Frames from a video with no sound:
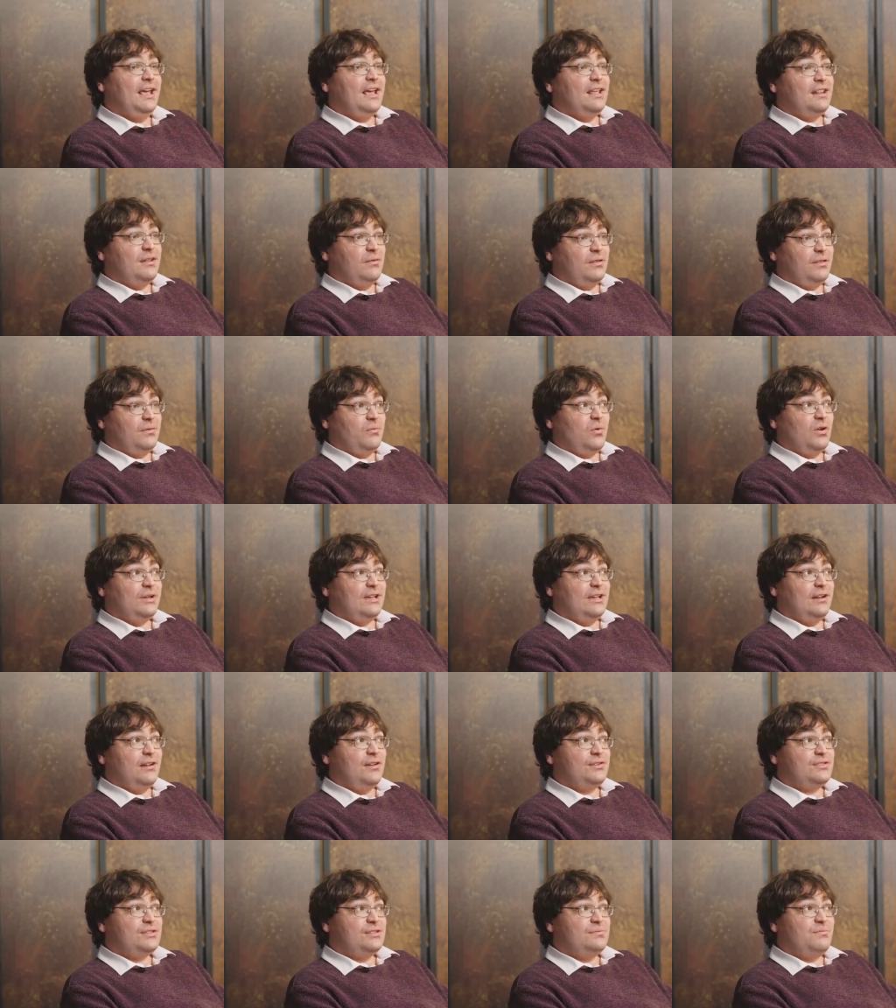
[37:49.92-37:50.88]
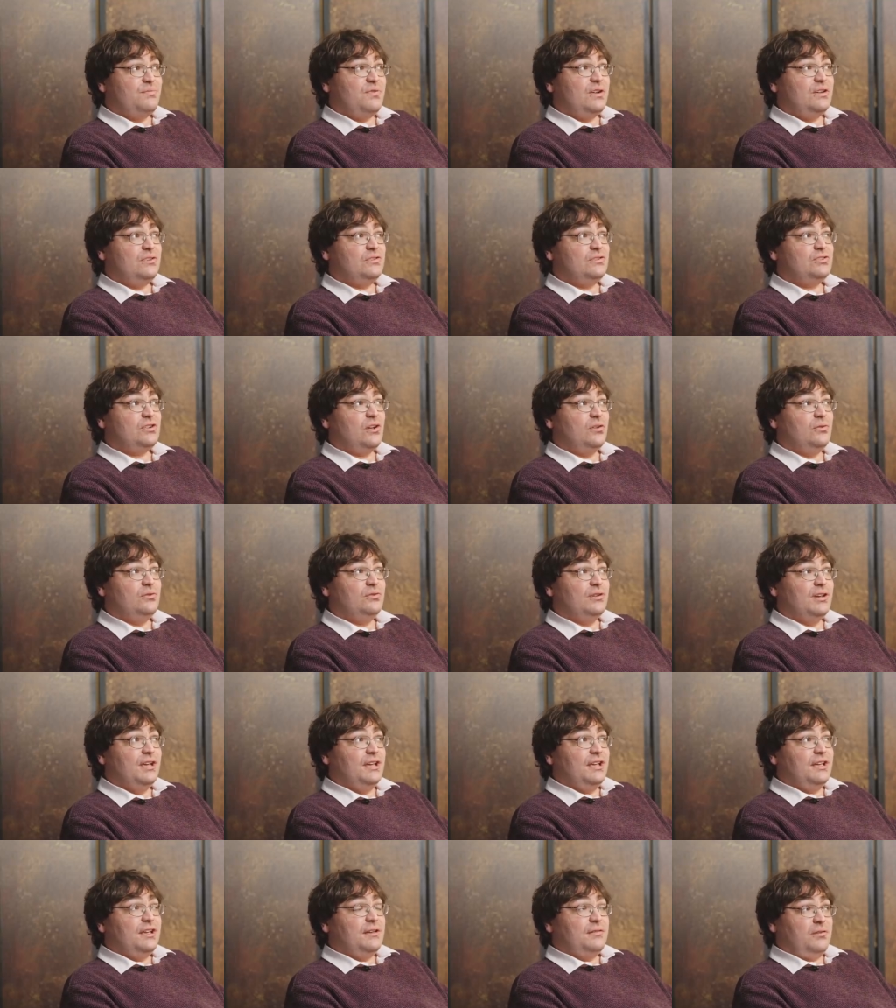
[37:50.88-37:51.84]
The working classes in Britain showed,
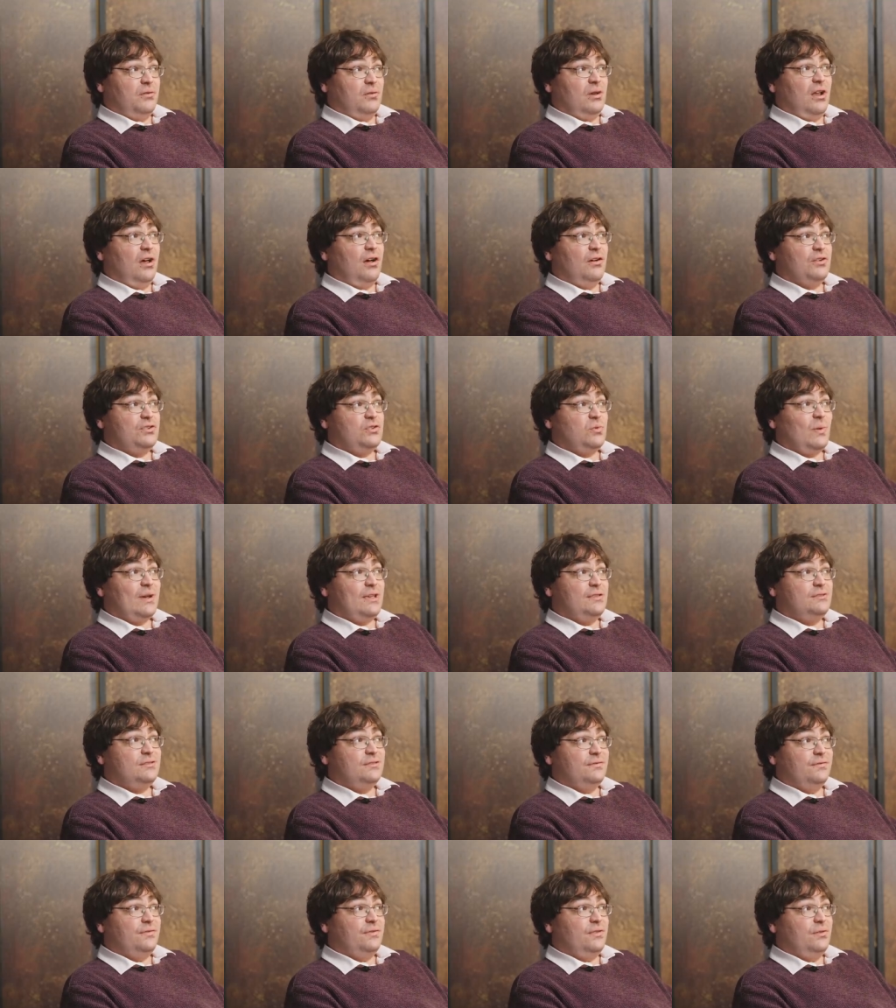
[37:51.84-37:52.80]
or large swathes of